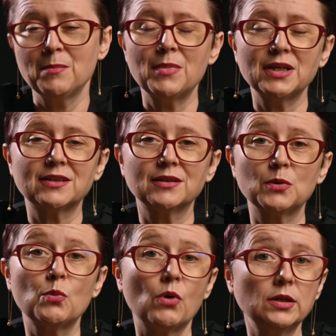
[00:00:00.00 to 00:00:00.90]
but
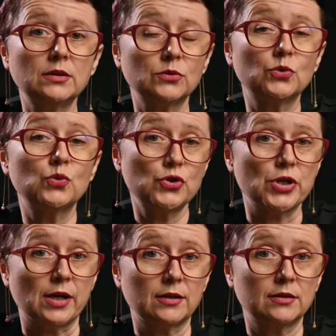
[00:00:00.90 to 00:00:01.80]
want to
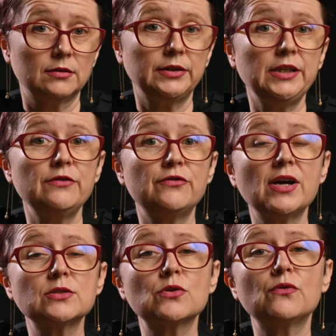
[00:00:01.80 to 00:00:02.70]
check the
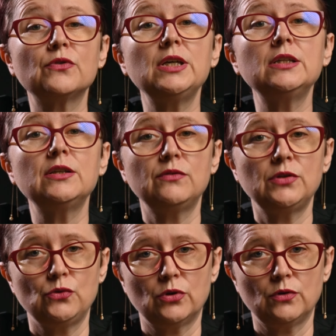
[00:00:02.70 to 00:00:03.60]
effects of
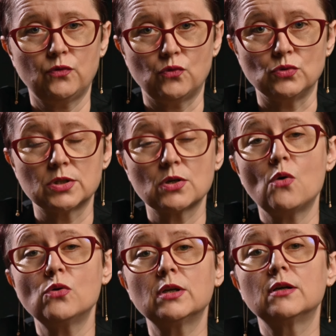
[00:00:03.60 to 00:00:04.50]
individual foods
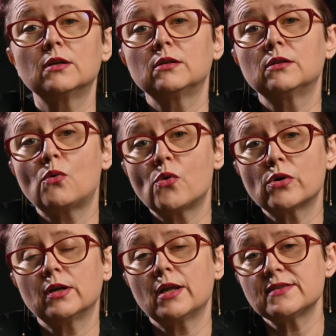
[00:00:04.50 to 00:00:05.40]
on
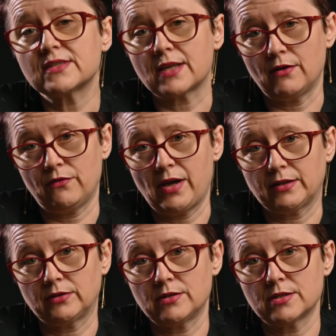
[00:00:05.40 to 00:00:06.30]
or lifestyle
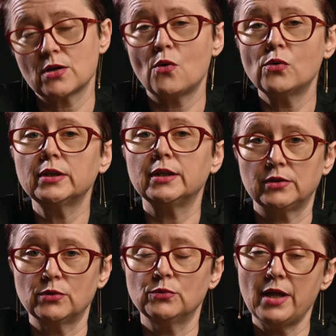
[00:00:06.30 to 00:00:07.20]
factors on
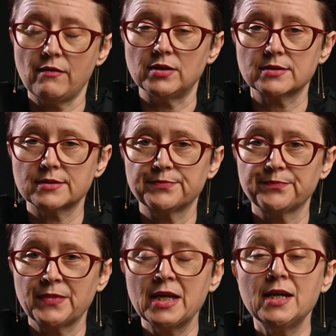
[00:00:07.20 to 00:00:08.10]
ketone levels.
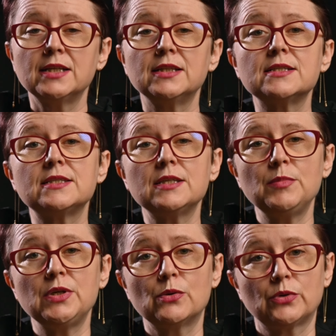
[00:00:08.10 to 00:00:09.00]
The
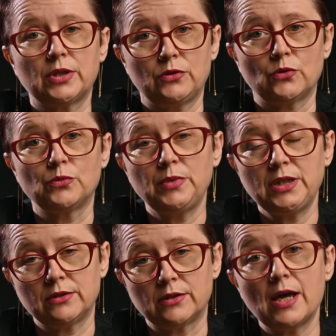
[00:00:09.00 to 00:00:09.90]
SiBio ketone
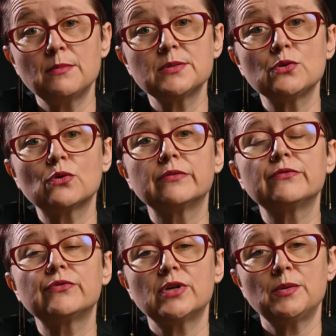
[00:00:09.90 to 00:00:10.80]
meter helps you
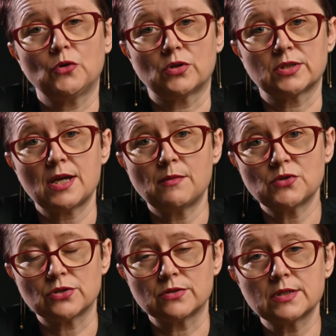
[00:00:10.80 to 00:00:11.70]
confirm your
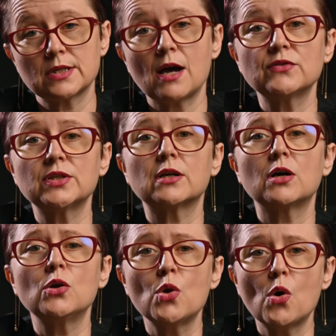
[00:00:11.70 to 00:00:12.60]
assumptions after
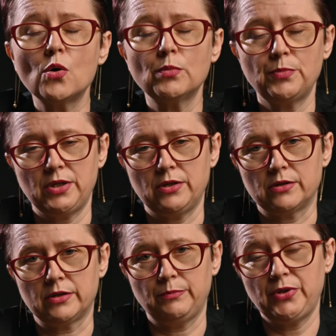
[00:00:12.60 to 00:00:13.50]
a long
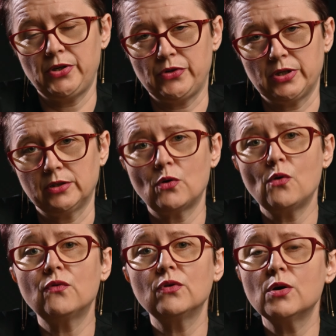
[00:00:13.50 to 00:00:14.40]
period
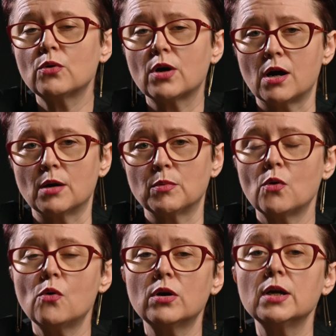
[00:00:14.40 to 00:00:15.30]
of low carb
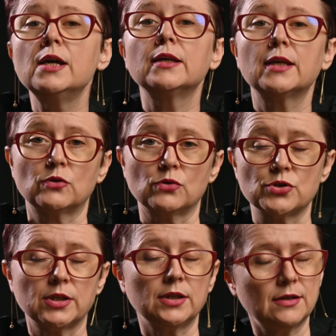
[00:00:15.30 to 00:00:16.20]
or
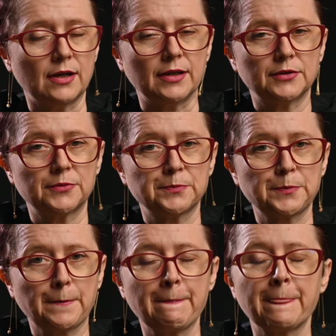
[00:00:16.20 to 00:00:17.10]
ketogenic diet.
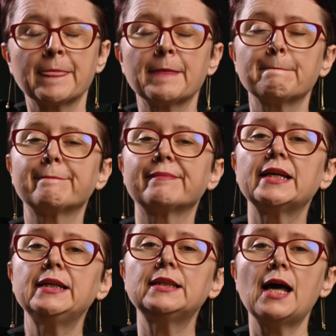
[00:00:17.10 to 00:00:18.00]

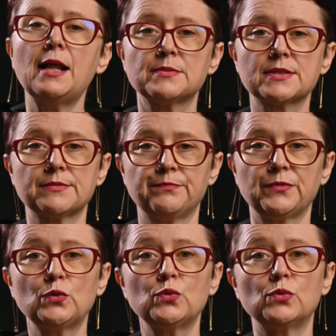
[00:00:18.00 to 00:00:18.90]
It helps
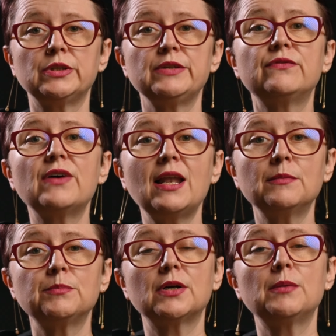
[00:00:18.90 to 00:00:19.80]
to
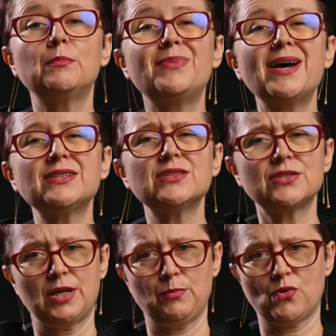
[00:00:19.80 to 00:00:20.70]
develop a better
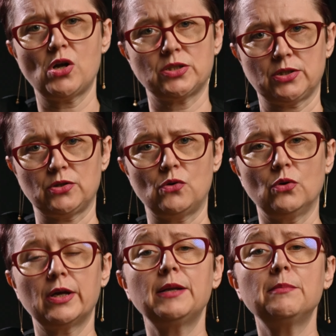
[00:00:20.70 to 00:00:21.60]
day
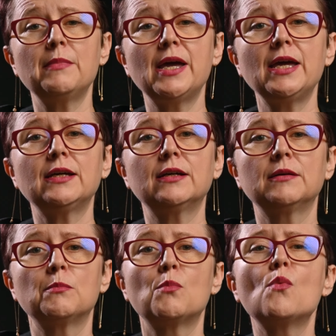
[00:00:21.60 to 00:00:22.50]
protocol and make
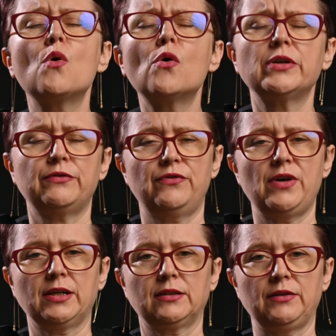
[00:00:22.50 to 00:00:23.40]
more
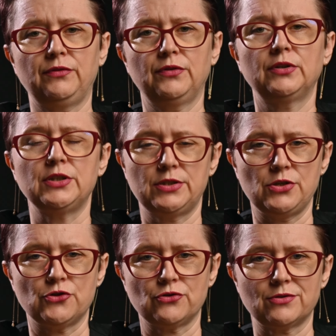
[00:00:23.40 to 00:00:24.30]
effective
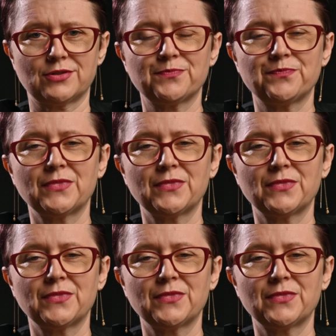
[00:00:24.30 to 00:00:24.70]
decisions.